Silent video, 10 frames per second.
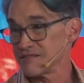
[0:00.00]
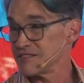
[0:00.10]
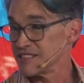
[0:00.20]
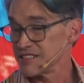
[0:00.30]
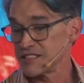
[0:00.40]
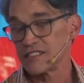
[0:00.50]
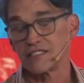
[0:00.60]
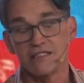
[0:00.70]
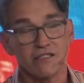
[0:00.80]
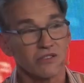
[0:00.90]
It's
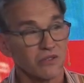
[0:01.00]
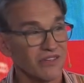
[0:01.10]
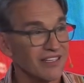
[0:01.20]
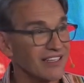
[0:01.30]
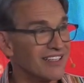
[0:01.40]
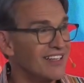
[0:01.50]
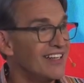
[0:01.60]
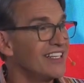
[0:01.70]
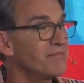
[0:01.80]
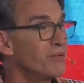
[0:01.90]
true.
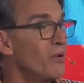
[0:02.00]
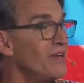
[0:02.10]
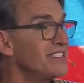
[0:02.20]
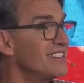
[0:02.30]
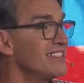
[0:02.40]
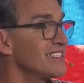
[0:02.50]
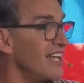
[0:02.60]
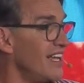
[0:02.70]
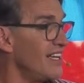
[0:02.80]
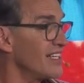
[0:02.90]
It poisons
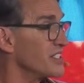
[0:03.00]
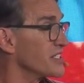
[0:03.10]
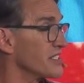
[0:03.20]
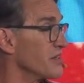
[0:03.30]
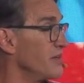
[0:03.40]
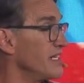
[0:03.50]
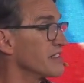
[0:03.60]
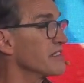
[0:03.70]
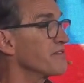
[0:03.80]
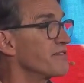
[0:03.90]
us. We
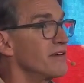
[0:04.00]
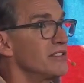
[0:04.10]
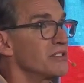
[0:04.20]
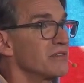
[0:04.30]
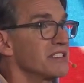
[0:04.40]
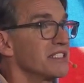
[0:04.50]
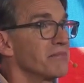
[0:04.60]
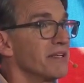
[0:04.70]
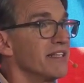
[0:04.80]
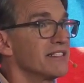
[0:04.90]
are the first
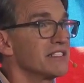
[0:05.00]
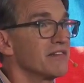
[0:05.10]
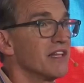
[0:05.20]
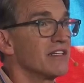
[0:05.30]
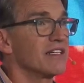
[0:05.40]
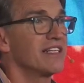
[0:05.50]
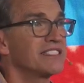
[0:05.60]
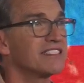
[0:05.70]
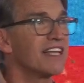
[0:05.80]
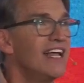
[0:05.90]
recipient of those
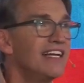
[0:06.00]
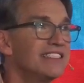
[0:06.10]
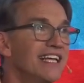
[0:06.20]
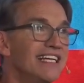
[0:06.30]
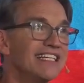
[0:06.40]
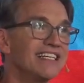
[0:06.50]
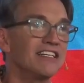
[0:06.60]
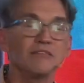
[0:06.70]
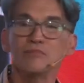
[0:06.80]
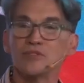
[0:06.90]
lessons. And then it
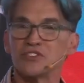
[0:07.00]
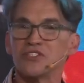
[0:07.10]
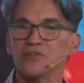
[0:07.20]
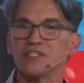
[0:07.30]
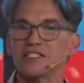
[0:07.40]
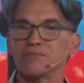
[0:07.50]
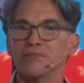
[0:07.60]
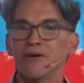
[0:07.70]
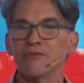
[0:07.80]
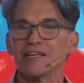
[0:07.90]
comes to this
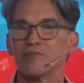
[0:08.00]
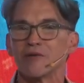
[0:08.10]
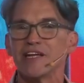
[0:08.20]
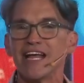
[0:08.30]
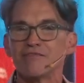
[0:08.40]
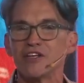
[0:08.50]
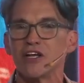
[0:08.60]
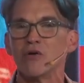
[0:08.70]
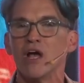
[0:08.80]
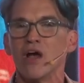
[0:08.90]
moment where we have to
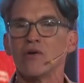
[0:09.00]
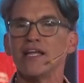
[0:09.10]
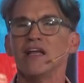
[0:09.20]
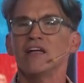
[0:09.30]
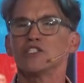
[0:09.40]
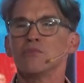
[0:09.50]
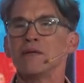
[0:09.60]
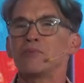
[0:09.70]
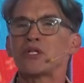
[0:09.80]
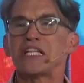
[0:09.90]
go, okay, so my
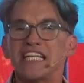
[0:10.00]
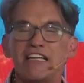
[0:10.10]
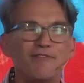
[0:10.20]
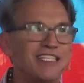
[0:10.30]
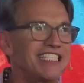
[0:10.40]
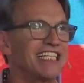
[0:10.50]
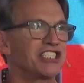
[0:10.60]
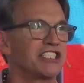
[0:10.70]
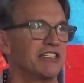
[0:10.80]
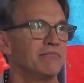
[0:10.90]
belief
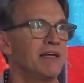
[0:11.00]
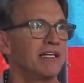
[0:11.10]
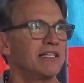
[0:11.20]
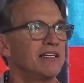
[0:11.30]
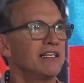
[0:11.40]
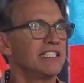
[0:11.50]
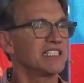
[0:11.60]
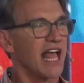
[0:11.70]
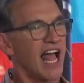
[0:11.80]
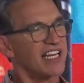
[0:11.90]
system is
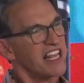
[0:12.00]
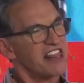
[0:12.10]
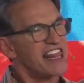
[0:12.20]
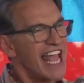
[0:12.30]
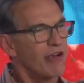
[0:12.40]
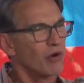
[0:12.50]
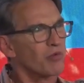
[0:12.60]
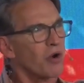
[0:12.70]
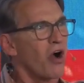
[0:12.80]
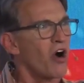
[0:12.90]
that they were
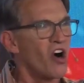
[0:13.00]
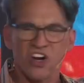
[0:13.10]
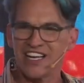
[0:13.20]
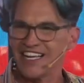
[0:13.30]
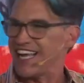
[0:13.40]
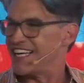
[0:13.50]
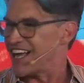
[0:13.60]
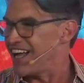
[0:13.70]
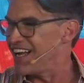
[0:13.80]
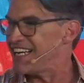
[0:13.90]
wrong and
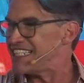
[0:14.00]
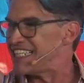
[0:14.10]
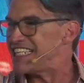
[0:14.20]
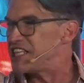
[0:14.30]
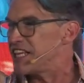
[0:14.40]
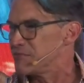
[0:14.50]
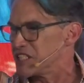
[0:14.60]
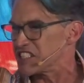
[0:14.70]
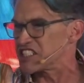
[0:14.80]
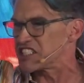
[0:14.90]
I need them
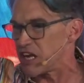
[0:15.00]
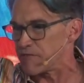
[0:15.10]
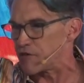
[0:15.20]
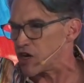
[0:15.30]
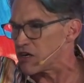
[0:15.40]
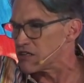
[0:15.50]
to suffer.